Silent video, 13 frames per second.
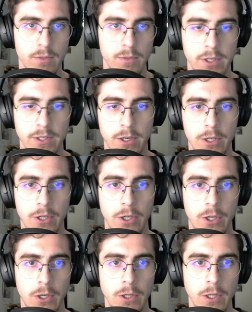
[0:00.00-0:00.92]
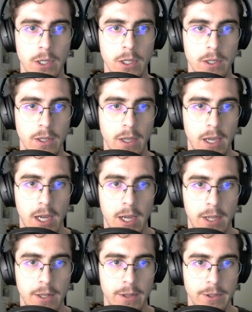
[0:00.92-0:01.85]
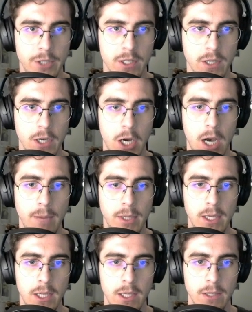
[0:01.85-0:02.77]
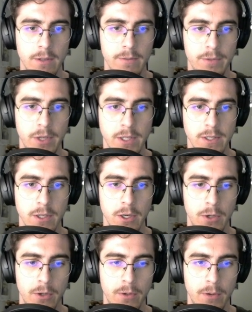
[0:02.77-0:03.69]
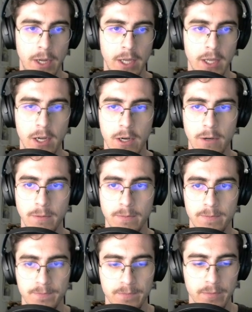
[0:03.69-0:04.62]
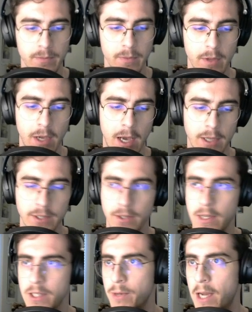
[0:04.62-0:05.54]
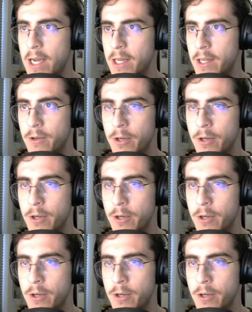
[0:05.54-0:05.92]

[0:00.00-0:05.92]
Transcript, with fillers: this article and just copy this code right here. Uh, so that's what I did